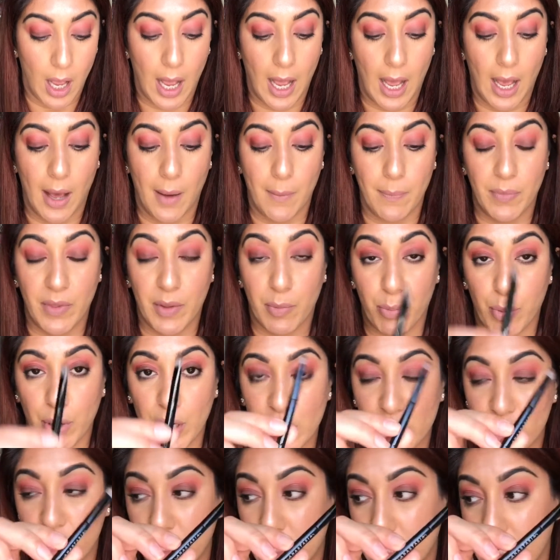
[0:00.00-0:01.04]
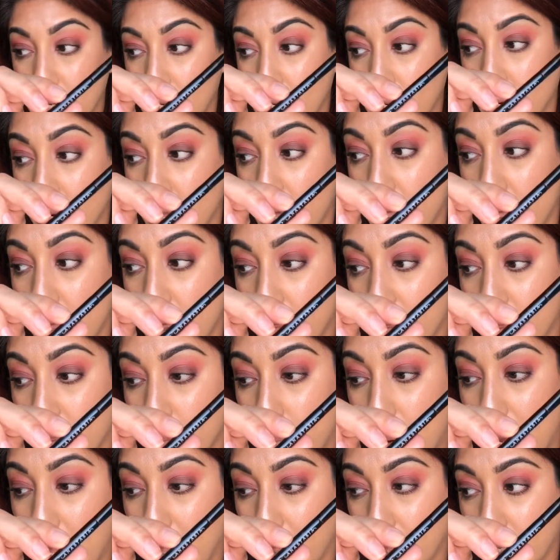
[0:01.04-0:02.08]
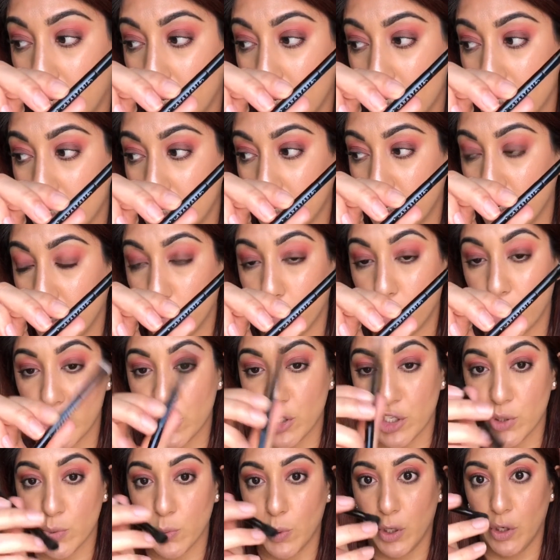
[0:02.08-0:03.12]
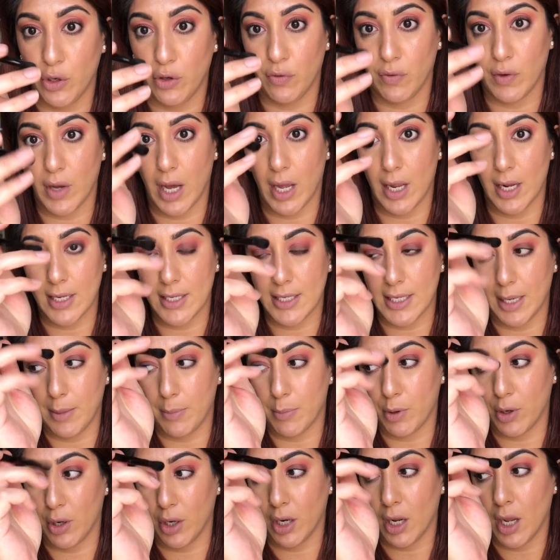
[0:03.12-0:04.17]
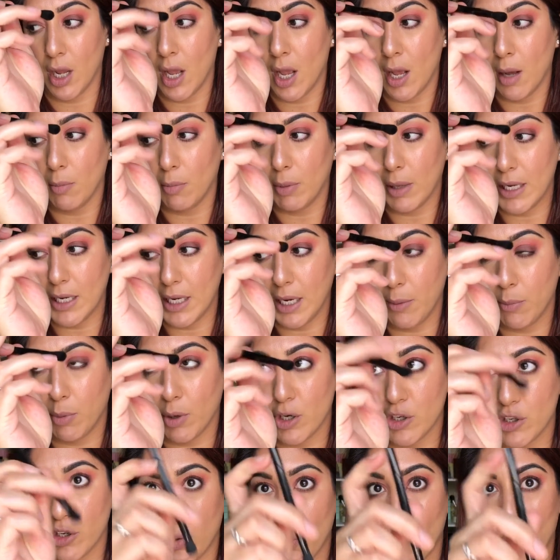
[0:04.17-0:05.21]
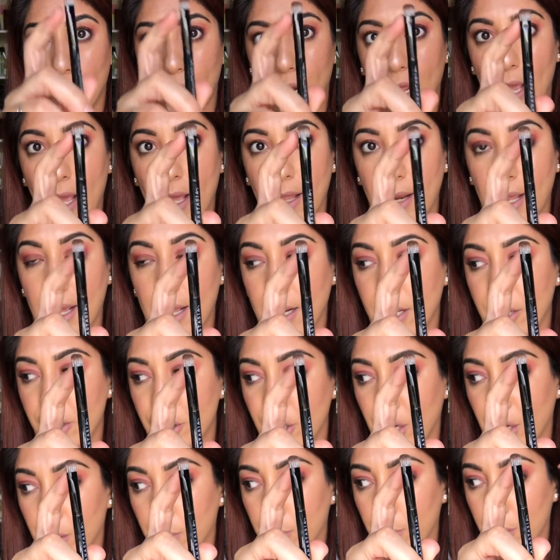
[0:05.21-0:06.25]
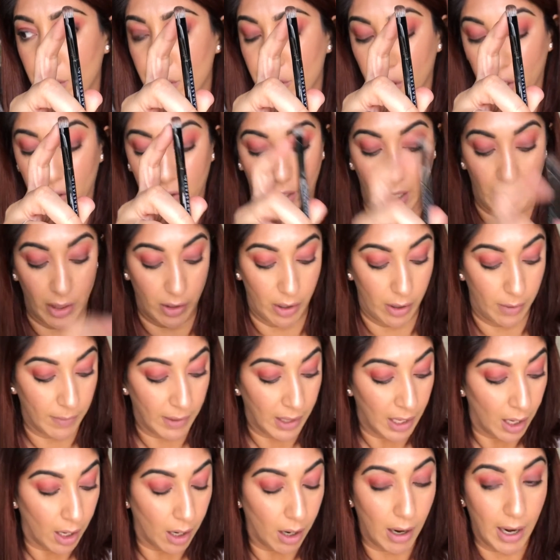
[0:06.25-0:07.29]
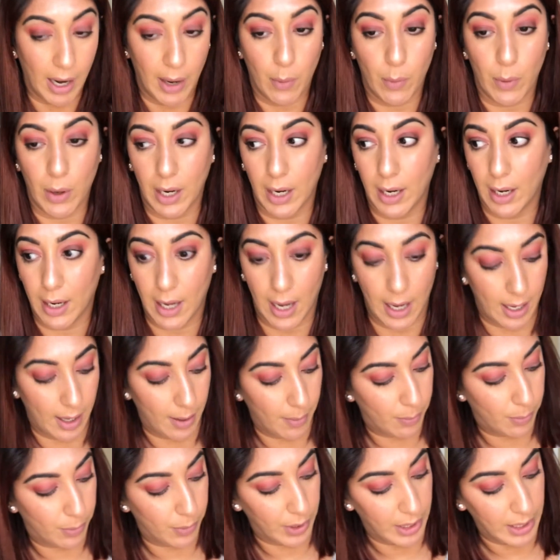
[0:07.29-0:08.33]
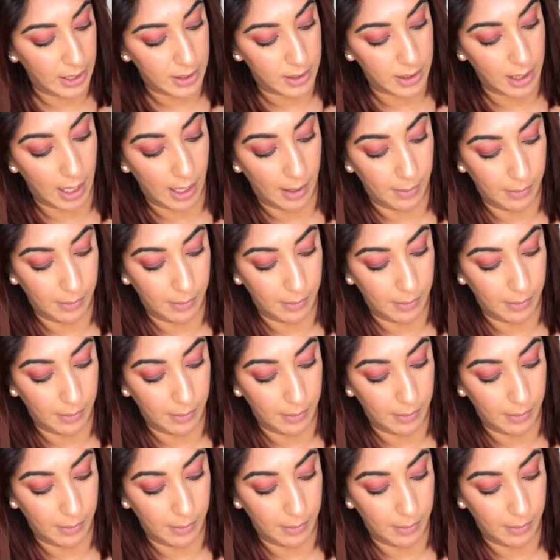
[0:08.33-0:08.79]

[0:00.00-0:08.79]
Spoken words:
The brush that's in the palette is a good brush as well. You've got a tapered blending brush on one end and a shader brush on the other. All right, we're gonna kind of breeze